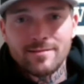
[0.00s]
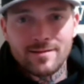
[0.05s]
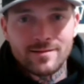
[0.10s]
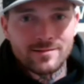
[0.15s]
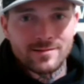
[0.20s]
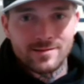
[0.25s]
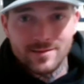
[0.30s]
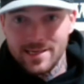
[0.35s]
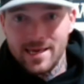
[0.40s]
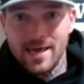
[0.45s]

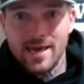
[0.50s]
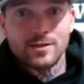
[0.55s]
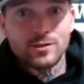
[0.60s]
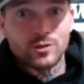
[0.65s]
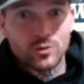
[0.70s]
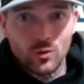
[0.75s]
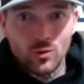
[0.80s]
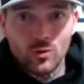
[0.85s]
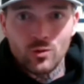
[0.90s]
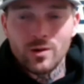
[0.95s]
the
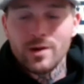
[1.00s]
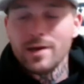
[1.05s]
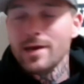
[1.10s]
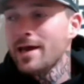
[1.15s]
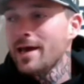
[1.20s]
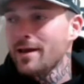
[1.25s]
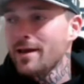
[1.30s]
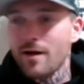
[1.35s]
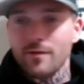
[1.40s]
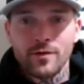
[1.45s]
K2
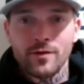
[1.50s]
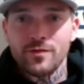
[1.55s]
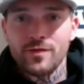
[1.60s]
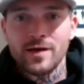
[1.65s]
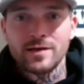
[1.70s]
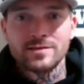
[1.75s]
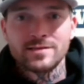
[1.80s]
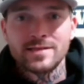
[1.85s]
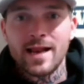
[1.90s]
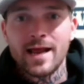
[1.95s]
and other
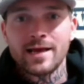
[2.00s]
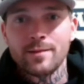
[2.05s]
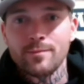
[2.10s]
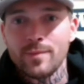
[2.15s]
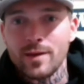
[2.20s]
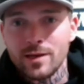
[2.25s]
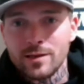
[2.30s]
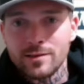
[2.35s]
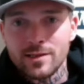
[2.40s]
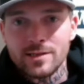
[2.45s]
things that I can
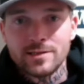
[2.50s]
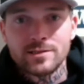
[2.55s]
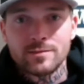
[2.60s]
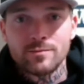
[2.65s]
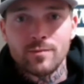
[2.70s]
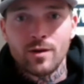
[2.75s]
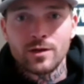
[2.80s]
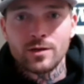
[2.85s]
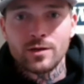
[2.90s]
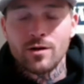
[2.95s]
make decent
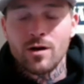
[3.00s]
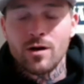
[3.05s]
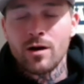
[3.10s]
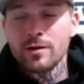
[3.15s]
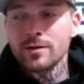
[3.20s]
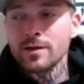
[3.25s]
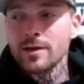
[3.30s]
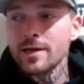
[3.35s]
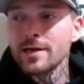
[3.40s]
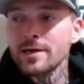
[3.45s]
money
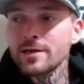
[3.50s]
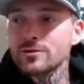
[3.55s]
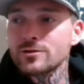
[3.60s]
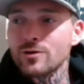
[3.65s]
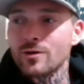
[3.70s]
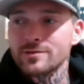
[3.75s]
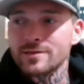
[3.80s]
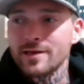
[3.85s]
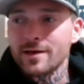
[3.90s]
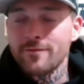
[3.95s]
on.
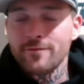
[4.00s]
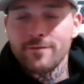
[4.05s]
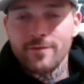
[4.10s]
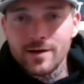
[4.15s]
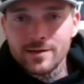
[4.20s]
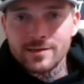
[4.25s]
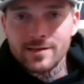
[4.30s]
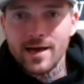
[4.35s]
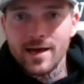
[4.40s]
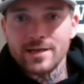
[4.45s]
So I was like,
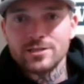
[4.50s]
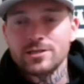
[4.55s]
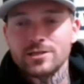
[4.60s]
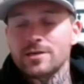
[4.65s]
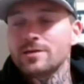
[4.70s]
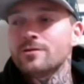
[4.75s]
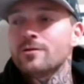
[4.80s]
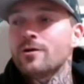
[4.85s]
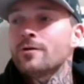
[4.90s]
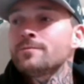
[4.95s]
fuck that
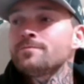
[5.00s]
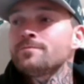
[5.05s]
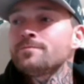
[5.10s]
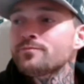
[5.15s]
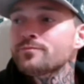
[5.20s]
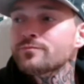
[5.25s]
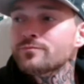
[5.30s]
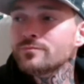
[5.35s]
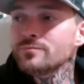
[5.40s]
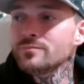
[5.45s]
shit,
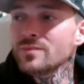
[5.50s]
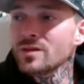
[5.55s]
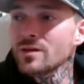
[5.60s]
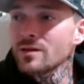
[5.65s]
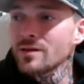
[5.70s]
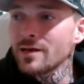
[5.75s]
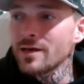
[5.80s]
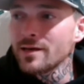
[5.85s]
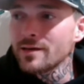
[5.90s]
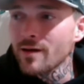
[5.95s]

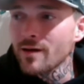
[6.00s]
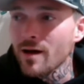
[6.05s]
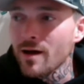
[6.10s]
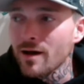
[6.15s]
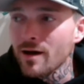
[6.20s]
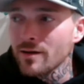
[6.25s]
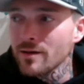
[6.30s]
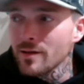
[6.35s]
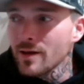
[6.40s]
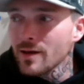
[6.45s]
And
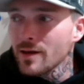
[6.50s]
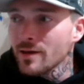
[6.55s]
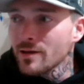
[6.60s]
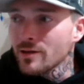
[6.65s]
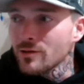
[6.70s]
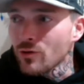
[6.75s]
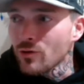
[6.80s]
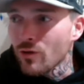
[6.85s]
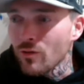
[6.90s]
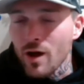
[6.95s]

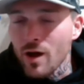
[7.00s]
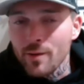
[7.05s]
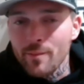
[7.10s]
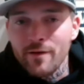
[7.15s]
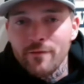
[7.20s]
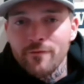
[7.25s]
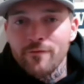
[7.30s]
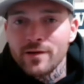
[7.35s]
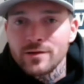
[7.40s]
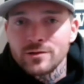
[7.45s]
a lot of
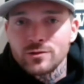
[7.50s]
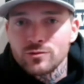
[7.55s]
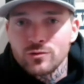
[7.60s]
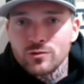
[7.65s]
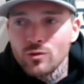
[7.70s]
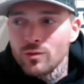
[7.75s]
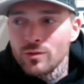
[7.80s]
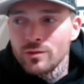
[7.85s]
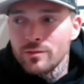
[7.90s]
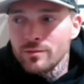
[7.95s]
my friends were
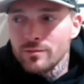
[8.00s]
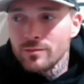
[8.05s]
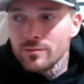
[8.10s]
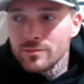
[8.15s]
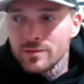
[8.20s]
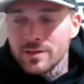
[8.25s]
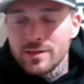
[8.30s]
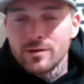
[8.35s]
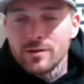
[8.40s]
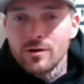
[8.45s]
doing
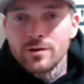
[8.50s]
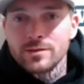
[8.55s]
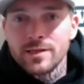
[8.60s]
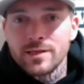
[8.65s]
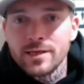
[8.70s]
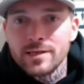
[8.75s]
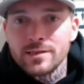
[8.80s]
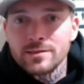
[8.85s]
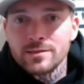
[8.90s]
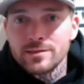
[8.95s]
good
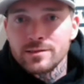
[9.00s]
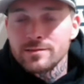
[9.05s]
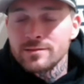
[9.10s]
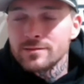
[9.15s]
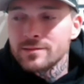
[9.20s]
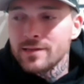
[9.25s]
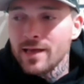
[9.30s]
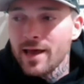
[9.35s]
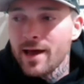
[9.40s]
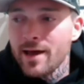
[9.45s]
things and
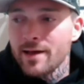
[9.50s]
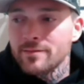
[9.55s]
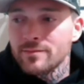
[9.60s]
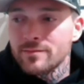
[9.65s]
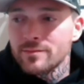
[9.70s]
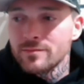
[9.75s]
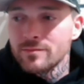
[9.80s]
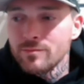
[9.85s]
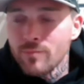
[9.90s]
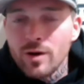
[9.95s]
they had
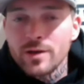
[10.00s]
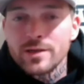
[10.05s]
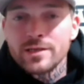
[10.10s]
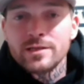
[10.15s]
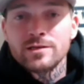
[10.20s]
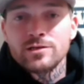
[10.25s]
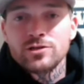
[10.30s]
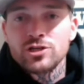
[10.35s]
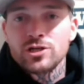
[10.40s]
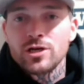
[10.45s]
money
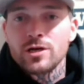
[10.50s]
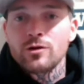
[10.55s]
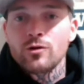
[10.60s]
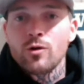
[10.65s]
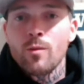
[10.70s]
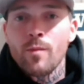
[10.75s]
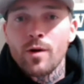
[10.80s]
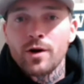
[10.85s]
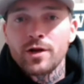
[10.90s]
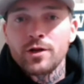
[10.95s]
and shit,
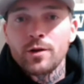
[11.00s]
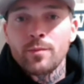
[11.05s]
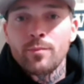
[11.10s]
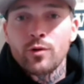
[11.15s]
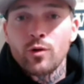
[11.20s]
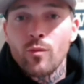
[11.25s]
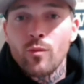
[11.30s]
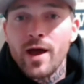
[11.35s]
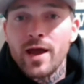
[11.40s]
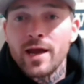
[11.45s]
money to
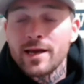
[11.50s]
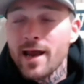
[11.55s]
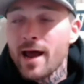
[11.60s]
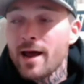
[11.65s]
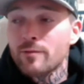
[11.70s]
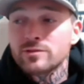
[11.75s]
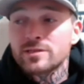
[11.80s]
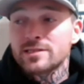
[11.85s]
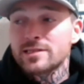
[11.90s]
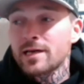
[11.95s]
put away. And I
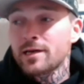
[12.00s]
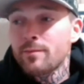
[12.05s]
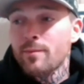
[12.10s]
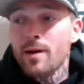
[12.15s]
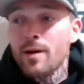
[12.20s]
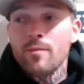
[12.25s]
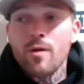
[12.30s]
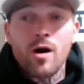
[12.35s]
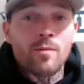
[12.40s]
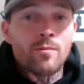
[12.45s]
was sending
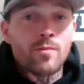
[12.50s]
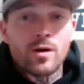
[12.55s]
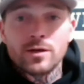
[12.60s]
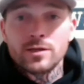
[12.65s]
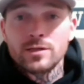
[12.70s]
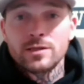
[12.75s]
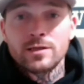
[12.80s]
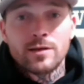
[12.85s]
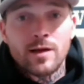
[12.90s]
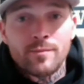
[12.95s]
my mom
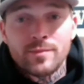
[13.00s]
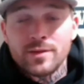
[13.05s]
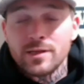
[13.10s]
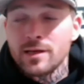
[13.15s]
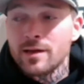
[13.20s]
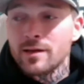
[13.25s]
money. I mean,